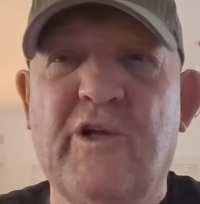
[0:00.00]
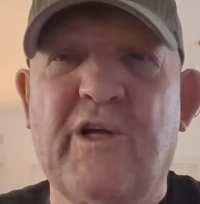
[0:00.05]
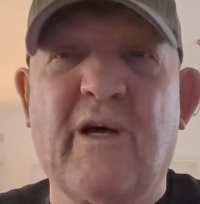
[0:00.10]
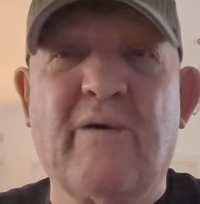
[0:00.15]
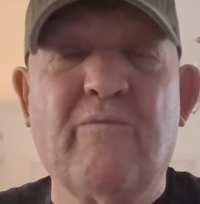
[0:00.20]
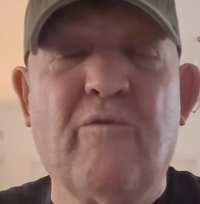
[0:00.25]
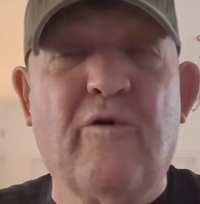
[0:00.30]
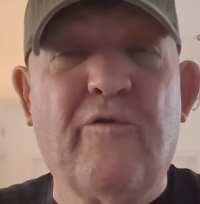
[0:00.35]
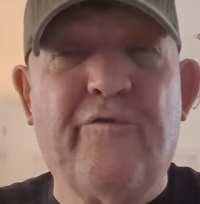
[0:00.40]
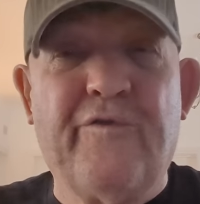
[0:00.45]
You
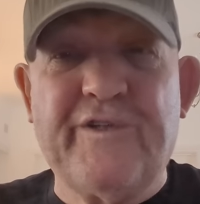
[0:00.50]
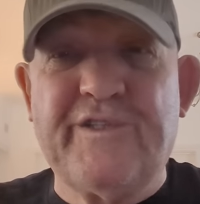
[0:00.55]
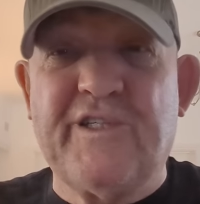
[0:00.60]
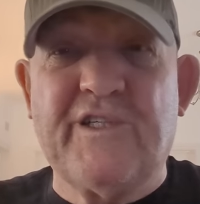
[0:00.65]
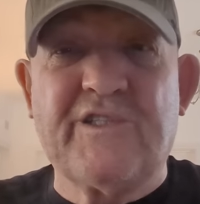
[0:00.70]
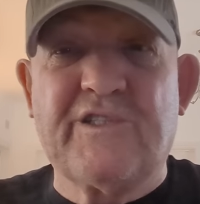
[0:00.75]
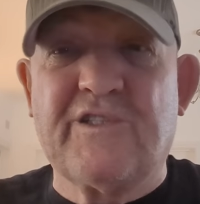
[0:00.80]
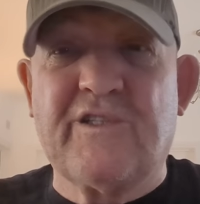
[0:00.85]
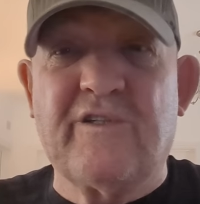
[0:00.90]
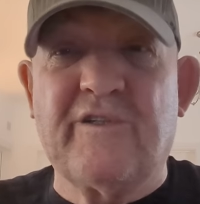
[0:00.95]
get more
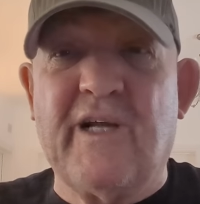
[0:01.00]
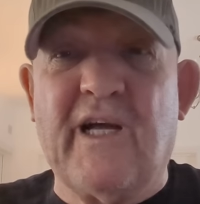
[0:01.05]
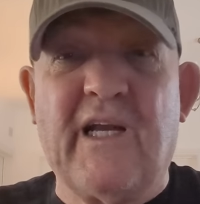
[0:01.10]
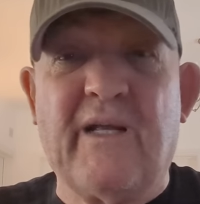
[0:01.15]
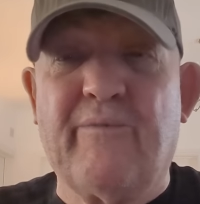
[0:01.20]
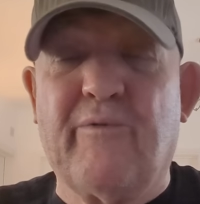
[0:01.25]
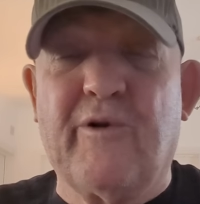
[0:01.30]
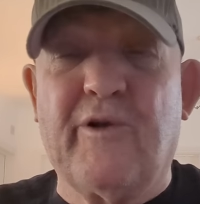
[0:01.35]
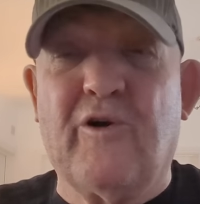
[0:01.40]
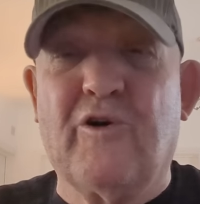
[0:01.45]
visits than
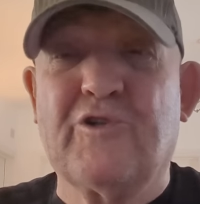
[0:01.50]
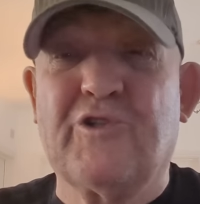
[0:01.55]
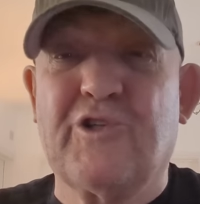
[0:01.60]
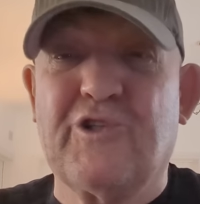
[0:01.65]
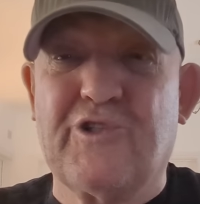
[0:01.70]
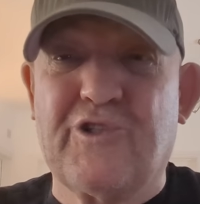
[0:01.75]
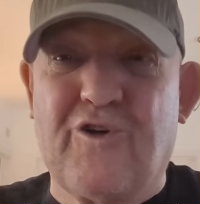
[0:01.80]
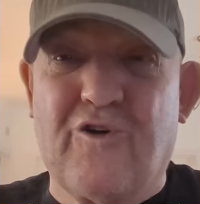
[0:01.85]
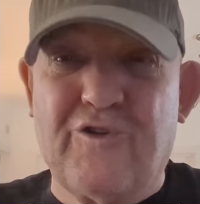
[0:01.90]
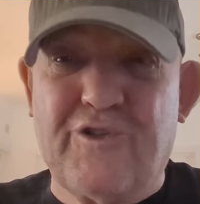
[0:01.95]
anybody else
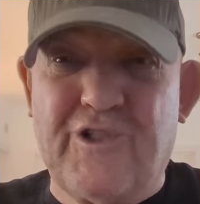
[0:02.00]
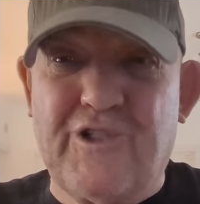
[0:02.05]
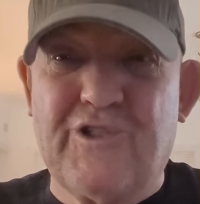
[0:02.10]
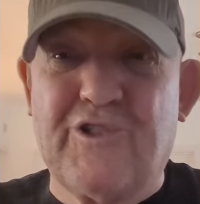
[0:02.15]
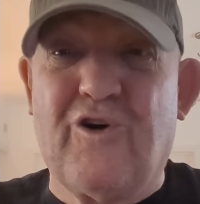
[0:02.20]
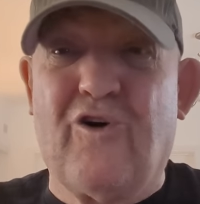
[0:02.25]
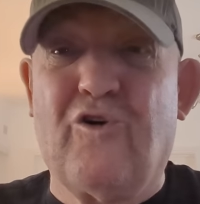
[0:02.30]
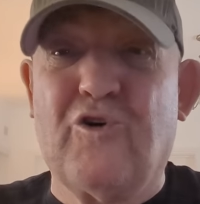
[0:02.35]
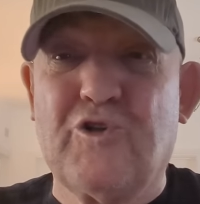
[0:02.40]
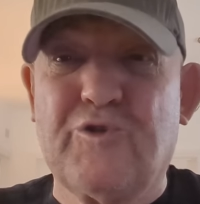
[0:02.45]
because it's
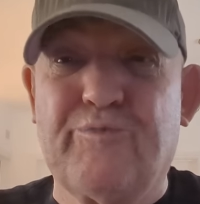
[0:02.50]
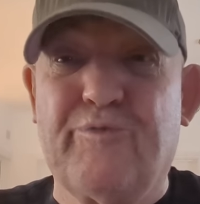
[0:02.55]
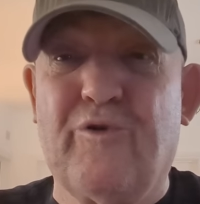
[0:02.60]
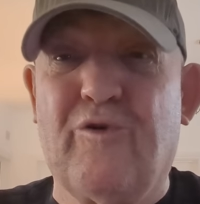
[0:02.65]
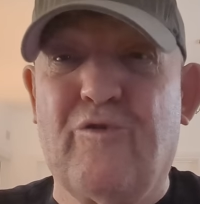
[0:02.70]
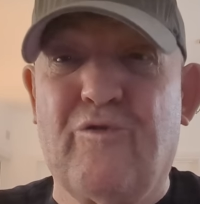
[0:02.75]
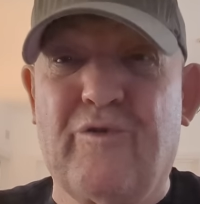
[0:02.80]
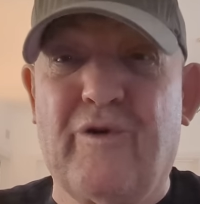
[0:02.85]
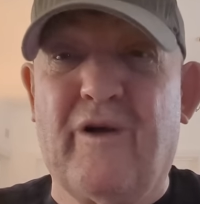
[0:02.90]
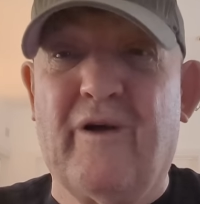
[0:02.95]
a
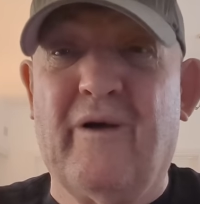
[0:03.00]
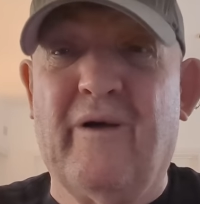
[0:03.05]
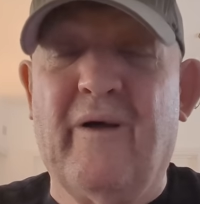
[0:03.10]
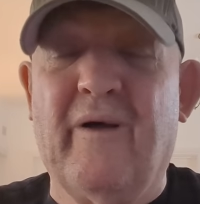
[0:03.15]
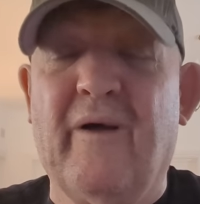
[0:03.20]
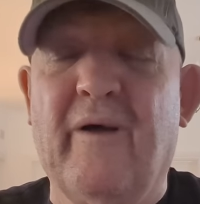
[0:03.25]
hospital, yeah?